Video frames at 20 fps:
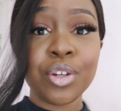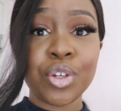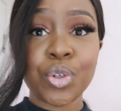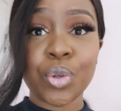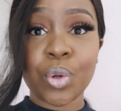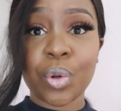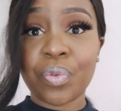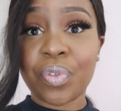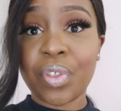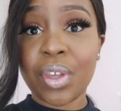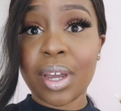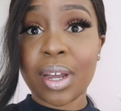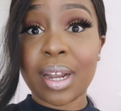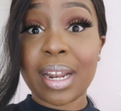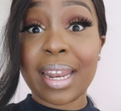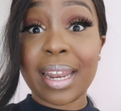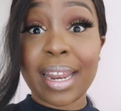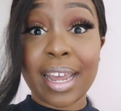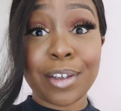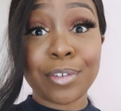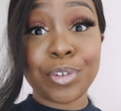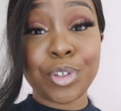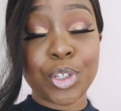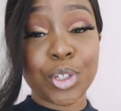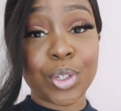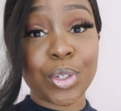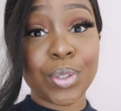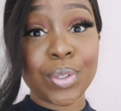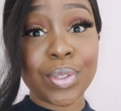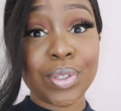two of their live
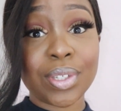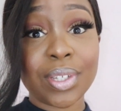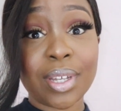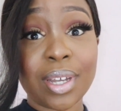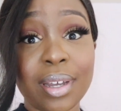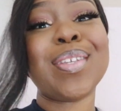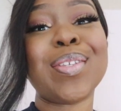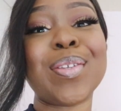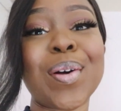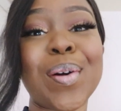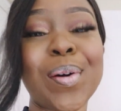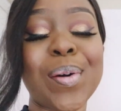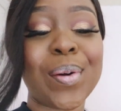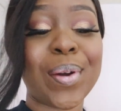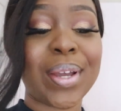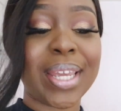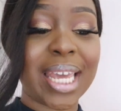shows so